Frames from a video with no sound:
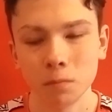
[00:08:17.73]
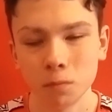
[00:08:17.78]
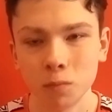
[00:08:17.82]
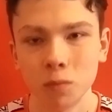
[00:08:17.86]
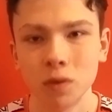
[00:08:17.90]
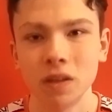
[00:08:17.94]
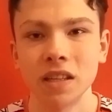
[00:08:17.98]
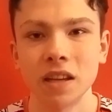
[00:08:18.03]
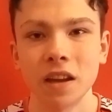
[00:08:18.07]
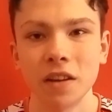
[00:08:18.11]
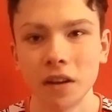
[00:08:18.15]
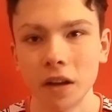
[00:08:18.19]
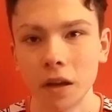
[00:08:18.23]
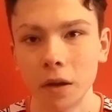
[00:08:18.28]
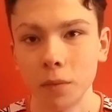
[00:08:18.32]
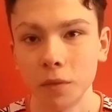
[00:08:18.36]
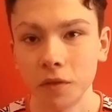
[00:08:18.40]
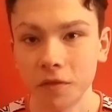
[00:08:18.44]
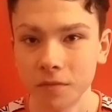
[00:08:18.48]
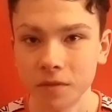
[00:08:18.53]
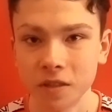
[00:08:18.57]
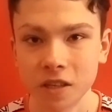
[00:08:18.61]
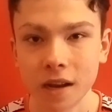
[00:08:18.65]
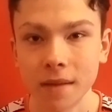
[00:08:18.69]
we don't know
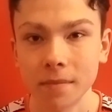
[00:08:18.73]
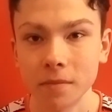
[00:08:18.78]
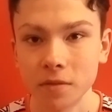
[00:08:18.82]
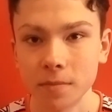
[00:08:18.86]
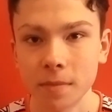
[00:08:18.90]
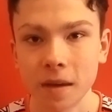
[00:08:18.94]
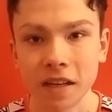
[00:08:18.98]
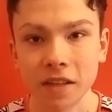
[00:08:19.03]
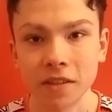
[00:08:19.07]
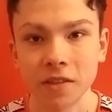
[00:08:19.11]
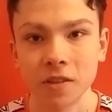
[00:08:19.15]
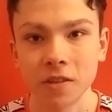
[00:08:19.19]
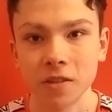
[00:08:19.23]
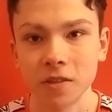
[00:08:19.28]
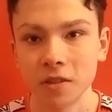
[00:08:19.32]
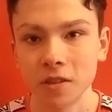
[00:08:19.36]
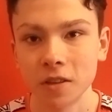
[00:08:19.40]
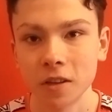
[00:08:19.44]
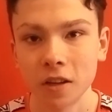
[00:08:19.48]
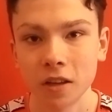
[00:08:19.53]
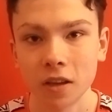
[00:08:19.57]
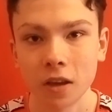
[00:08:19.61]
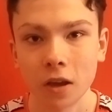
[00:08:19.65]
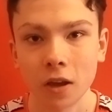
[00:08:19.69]
if James Maddison's
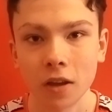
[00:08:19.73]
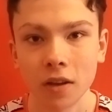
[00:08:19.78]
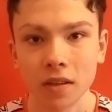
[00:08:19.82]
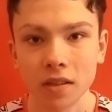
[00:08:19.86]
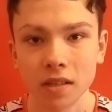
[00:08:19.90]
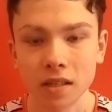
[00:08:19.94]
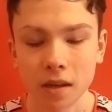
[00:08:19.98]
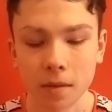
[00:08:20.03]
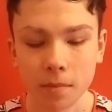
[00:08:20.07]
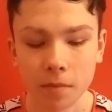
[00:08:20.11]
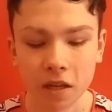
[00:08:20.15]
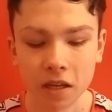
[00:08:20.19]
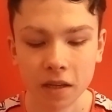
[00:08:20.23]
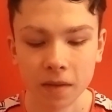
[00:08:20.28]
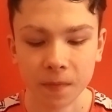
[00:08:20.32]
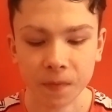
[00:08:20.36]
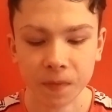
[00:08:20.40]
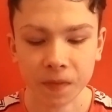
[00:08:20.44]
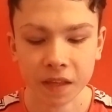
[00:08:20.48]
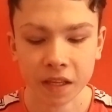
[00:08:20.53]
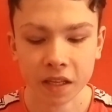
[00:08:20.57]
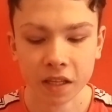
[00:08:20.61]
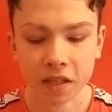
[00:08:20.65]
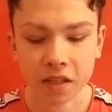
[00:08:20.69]
going to go in the summer
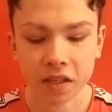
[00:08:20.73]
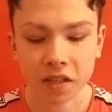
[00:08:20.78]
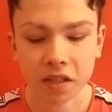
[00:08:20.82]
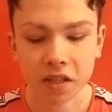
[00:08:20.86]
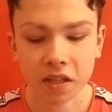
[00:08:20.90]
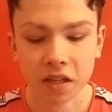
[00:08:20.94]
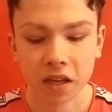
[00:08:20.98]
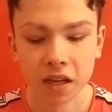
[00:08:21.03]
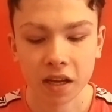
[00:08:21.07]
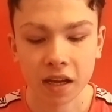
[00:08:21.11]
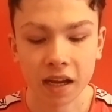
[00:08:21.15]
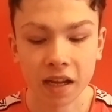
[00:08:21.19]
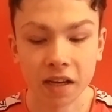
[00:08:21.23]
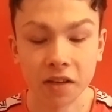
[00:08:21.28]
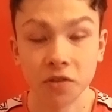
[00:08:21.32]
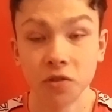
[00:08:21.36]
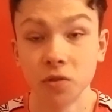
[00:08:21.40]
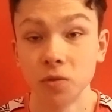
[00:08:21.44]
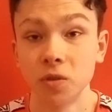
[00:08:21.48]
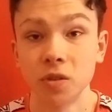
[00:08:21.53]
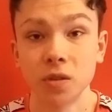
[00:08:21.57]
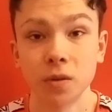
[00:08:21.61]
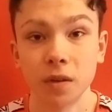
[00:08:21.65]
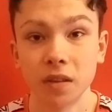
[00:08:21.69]
and
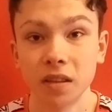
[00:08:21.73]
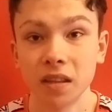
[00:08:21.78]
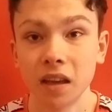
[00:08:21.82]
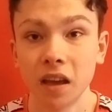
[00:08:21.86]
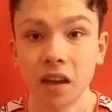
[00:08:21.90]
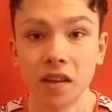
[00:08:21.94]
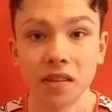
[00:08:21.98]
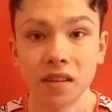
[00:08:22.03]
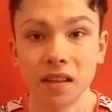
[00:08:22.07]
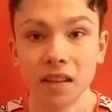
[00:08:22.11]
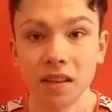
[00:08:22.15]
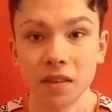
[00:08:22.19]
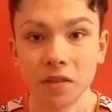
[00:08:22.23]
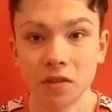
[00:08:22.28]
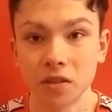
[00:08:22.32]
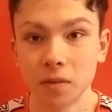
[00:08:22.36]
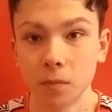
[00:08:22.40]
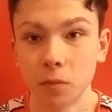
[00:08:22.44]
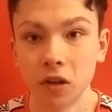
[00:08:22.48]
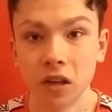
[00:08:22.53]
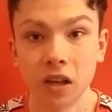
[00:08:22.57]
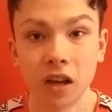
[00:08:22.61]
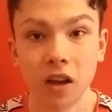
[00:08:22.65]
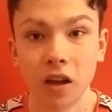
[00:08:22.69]
also, I, th- I think
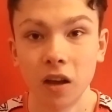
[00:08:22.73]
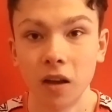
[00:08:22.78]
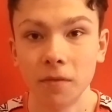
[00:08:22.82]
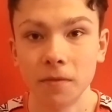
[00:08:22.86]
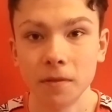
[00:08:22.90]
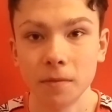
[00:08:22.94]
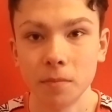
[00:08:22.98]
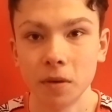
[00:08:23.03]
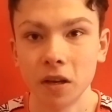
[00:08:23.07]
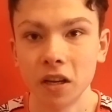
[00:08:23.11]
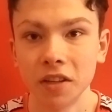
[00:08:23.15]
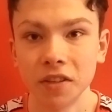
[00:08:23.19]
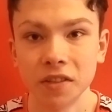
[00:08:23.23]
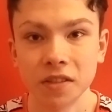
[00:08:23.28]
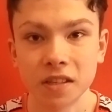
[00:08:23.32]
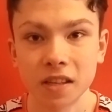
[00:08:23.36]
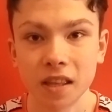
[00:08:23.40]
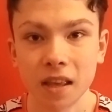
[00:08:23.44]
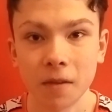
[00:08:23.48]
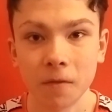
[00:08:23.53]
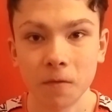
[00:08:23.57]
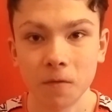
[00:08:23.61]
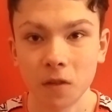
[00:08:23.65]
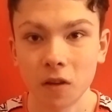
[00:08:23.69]
someone like Harvey Barnes,
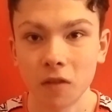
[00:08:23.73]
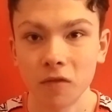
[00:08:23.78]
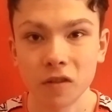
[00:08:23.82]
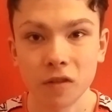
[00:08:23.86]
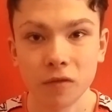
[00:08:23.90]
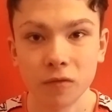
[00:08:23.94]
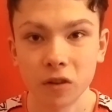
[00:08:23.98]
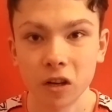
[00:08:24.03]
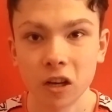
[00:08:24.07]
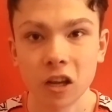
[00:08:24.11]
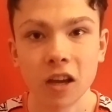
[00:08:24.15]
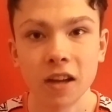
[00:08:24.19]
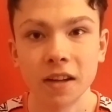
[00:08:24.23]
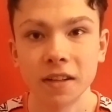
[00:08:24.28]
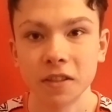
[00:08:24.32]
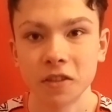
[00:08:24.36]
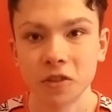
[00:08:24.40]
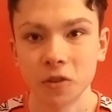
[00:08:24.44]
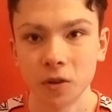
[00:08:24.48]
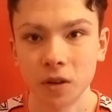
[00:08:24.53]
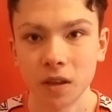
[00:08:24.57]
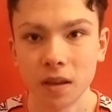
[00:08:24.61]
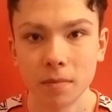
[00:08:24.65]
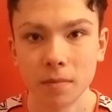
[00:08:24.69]
they're very
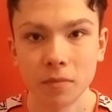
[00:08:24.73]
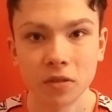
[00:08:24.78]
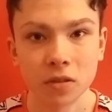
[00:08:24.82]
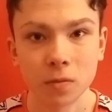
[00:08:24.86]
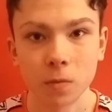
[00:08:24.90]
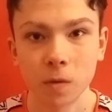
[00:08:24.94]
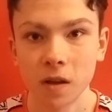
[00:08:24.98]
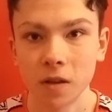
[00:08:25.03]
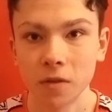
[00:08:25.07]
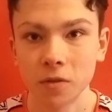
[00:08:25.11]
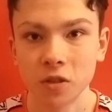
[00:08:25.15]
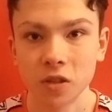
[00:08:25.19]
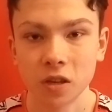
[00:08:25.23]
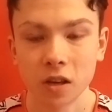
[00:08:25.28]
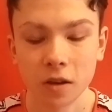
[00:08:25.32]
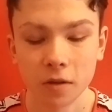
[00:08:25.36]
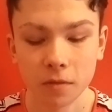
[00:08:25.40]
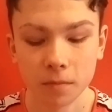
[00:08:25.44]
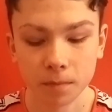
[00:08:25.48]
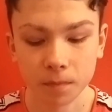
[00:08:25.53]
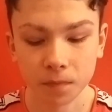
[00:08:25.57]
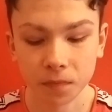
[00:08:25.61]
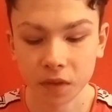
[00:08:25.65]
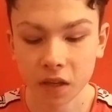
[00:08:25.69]
reliant on him as well.
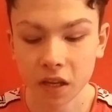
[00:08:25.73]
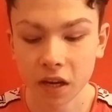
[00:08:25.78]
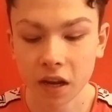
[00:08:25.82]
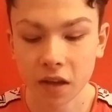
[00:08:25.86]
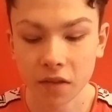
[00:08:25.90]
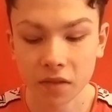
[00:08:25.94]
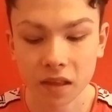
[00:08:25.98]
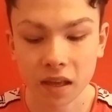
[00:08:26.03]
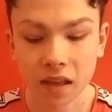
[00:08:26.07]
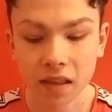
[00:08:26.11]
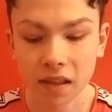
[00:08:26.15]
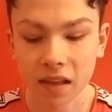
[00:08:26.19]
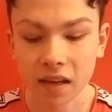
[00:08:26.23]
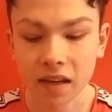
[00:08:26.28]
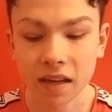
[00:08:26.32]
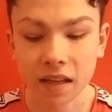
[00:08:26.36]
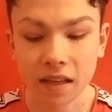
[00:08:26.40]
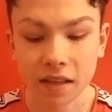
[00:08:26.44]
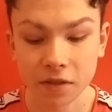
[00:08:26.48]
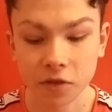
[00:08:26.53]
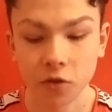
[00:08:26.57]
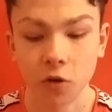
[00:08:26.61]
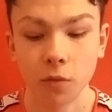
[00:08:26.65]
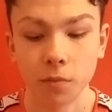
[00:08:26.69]
So, you know, they, they
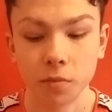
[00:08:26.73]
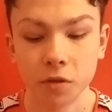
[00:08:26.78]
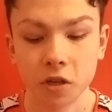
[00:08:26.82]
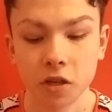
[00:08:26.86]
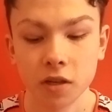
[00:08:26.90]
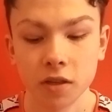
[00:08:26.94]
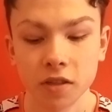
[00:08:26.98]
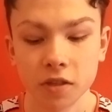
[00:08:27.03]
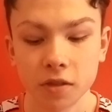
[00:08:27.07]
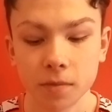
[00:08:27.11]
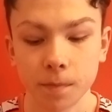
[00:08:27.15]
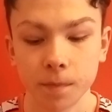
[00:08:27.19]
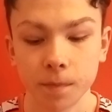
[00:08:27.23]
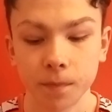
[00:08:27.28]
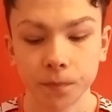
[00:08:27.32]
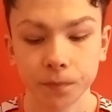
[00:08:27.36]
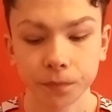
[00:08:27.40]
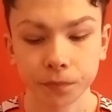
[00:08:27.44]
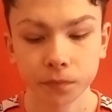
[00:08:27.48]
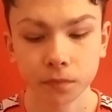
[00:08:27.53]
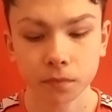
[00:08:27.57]
need options.